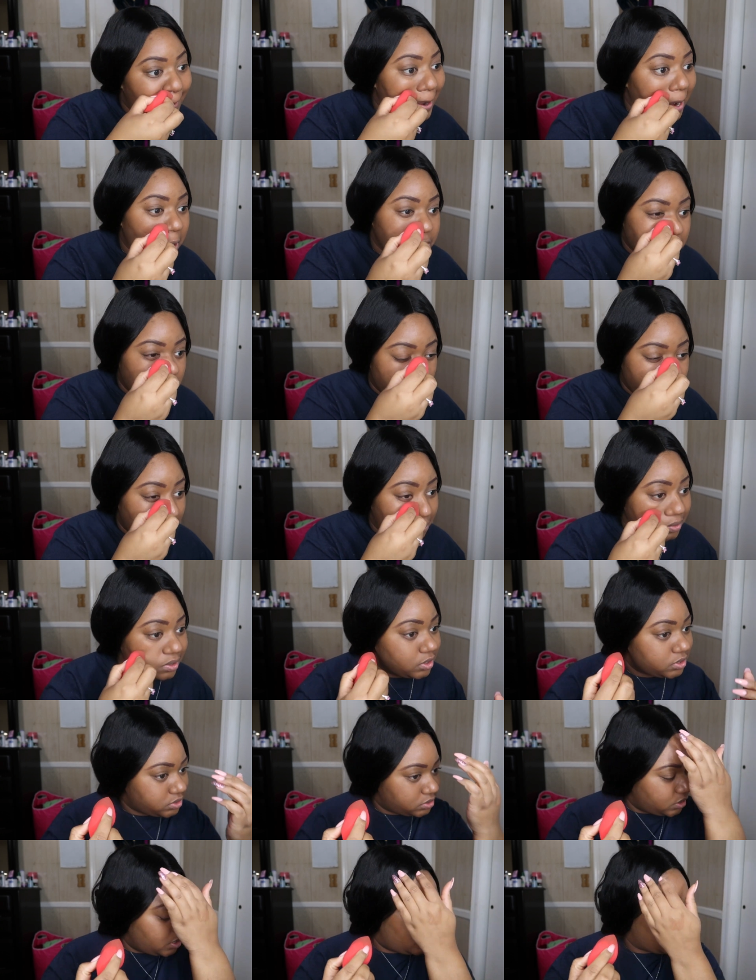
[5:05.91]
I got 3
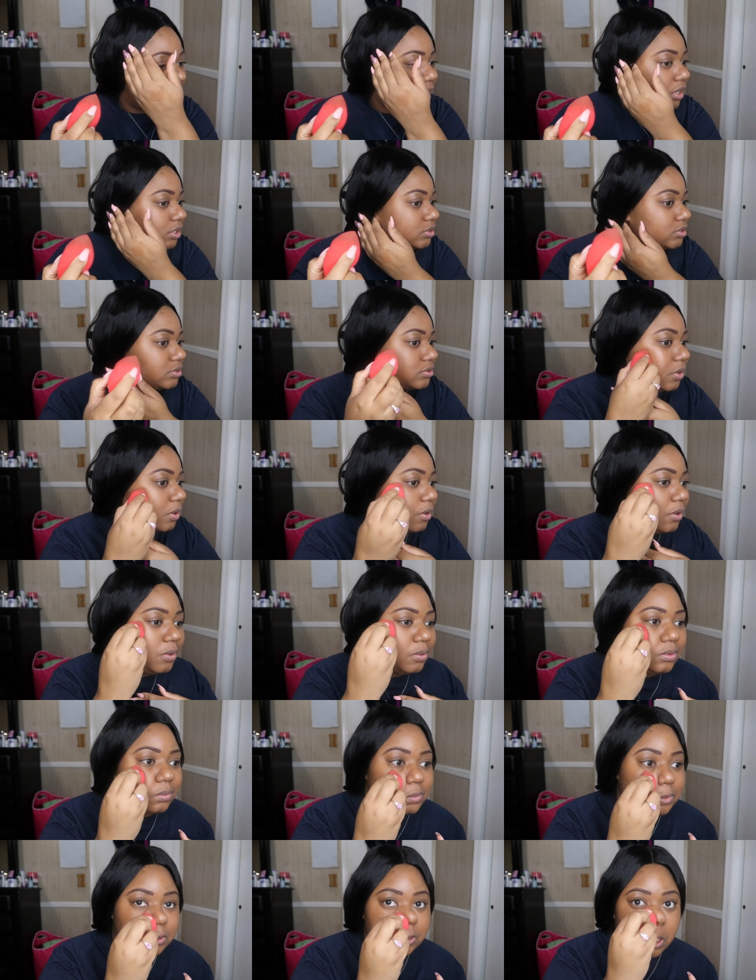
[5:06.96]
minutes, guys.
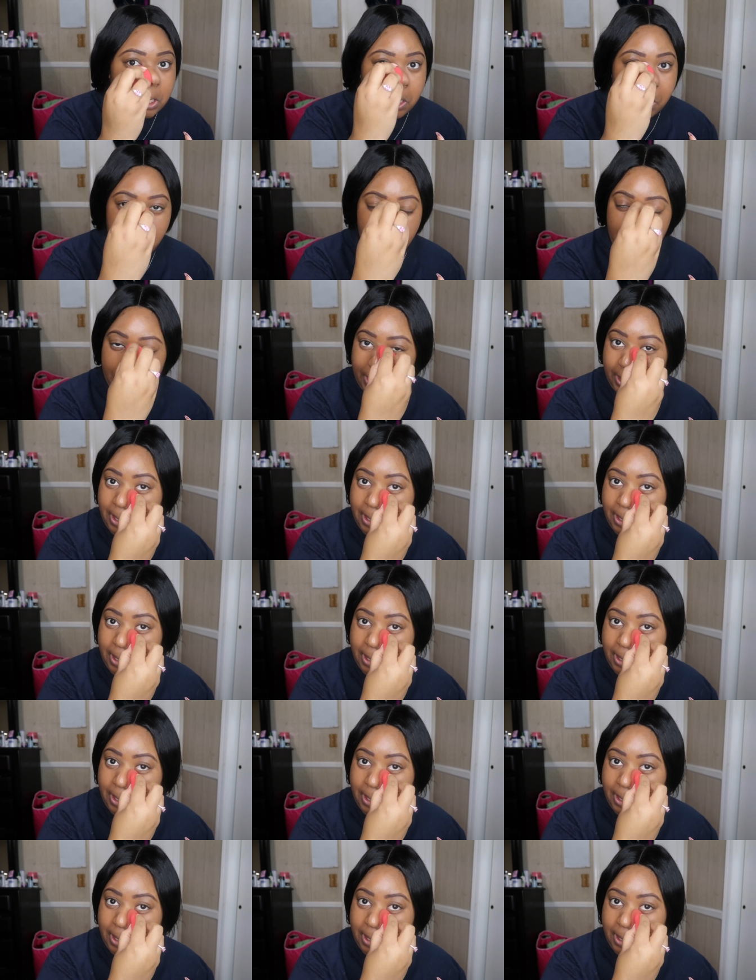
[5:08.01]
OMG.